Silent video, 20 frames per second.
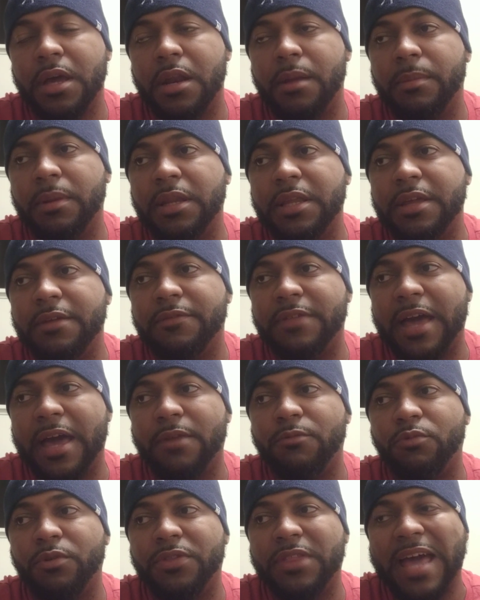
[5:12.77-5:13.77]
And I'm going to leave
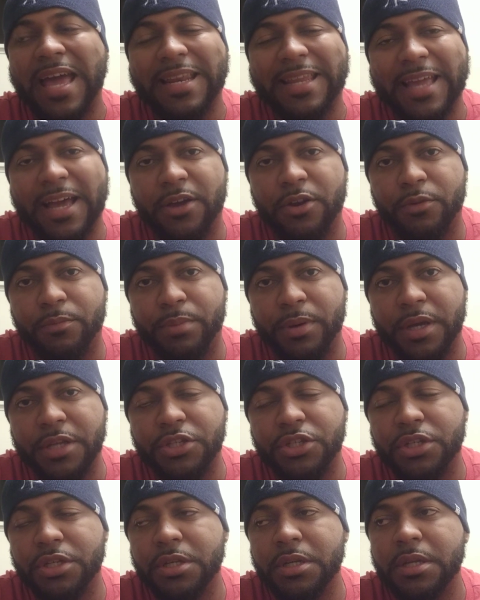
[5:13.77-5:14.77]
that with that
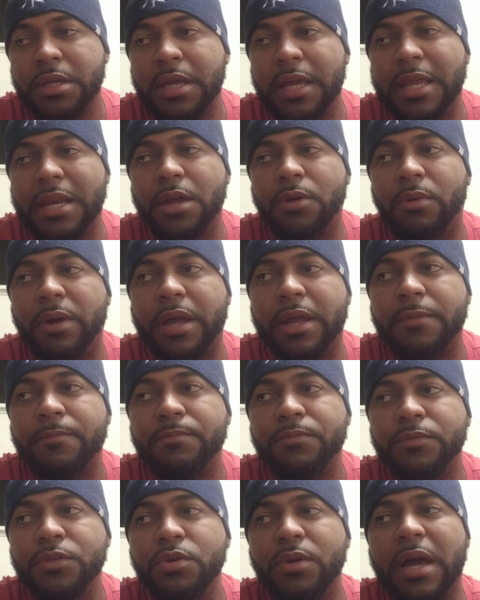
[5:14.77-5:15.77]
counterpunch. Anyway,
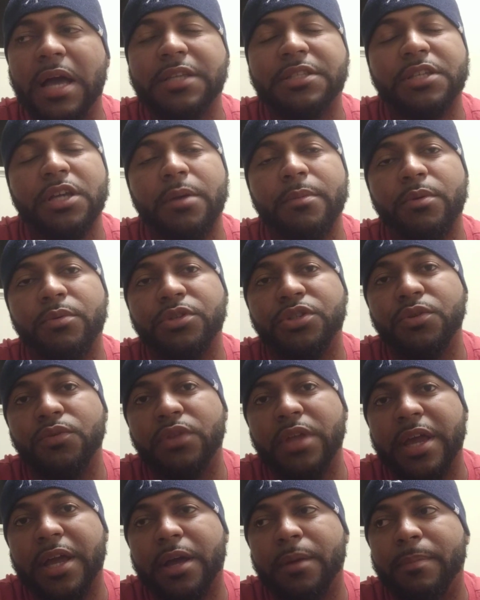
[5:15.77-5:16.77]
you guys tell me what you
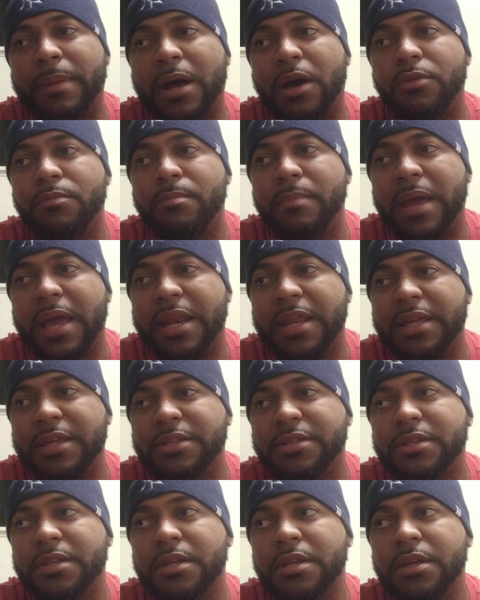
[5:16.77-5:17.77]
think about
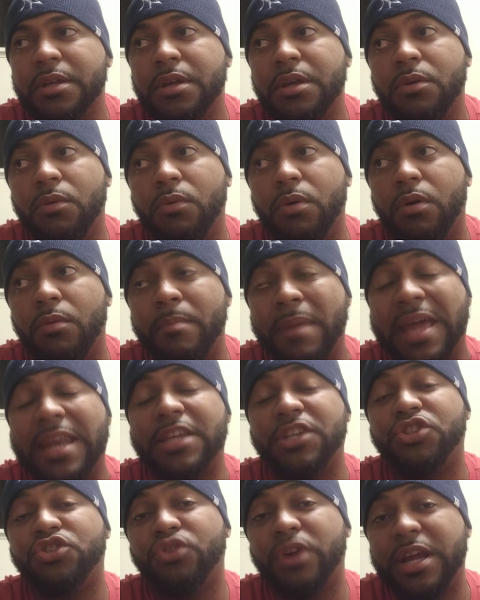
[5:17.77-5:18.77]
Manny's, well,
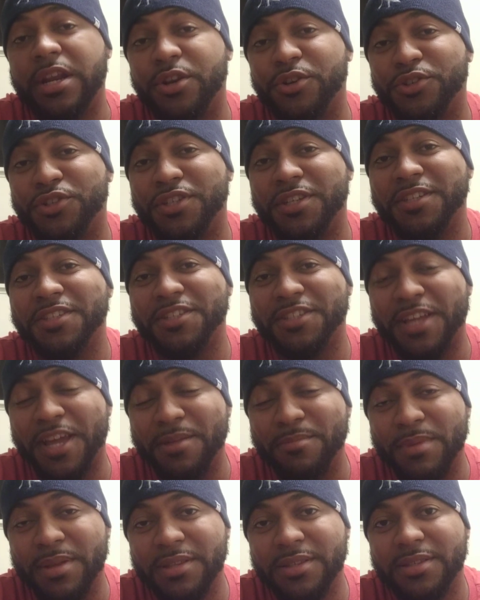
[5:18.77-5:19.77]
Manny's trainer's
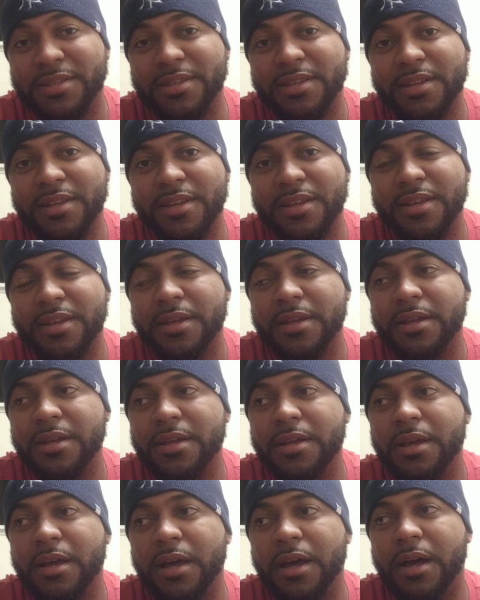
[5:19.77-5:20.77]
statements
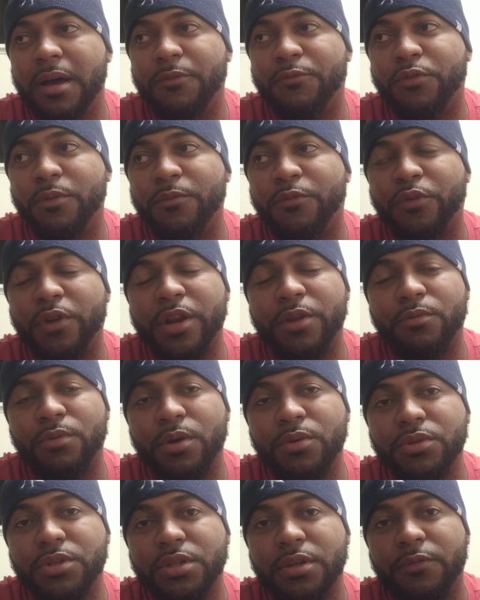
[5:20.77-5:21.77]
uh, from Freddie
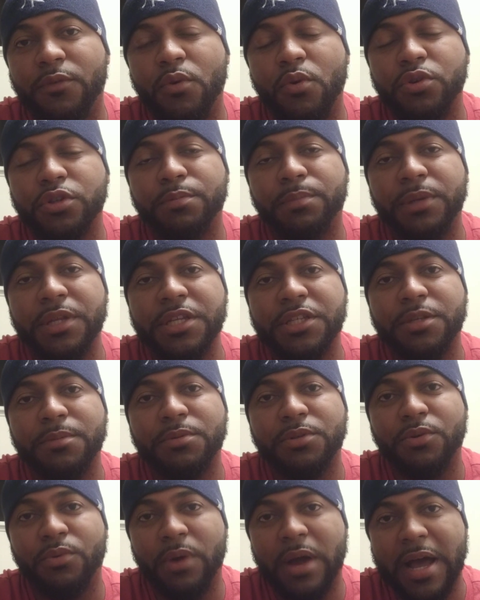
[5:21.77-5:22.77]
Roach. Of course, please
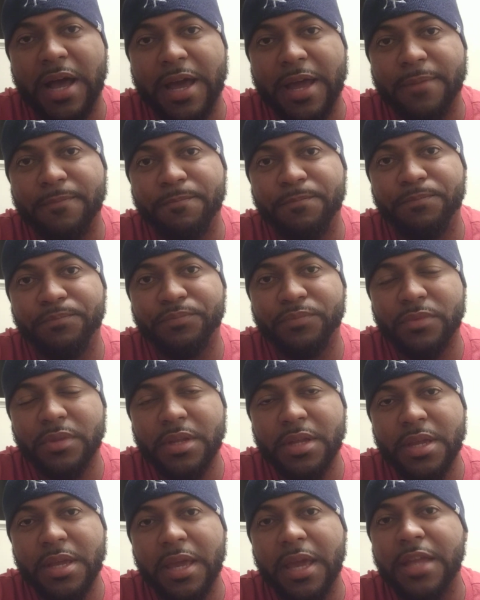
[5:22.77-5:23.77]
subscribe.
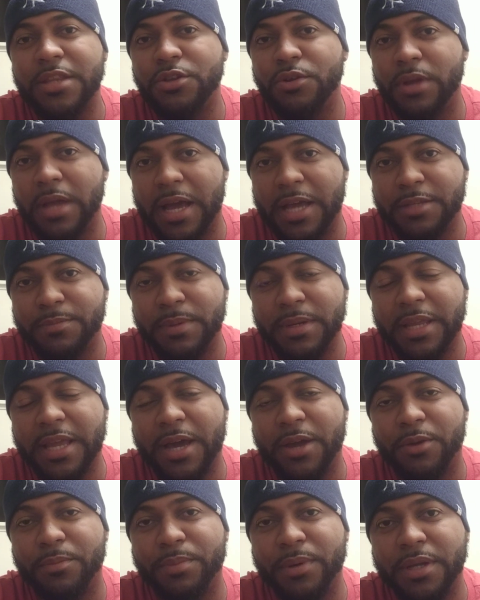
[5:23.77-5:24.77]
And you guys been
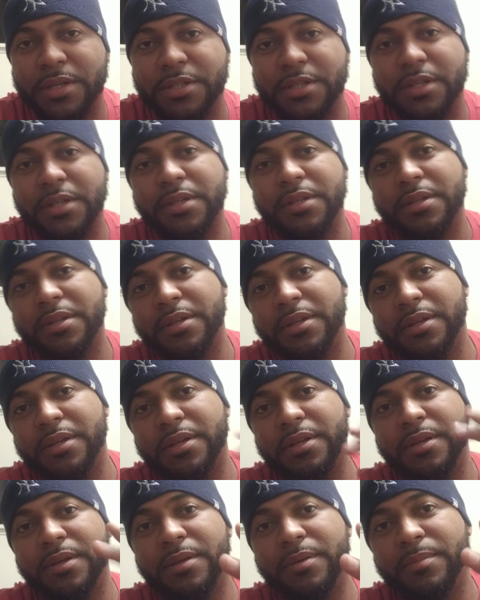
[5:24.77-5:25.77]
counterpunched.
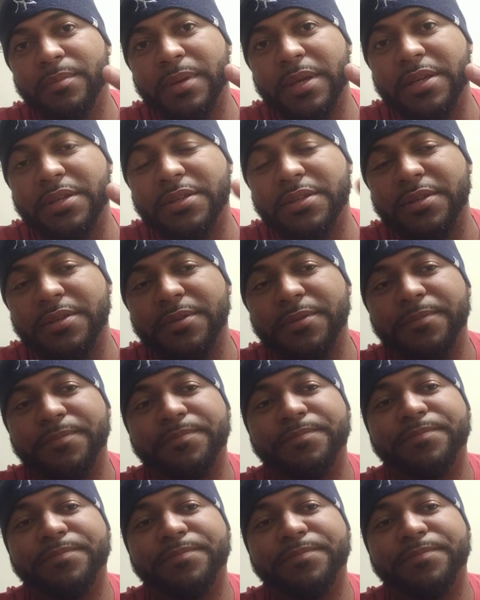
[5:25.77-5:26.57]
Peace.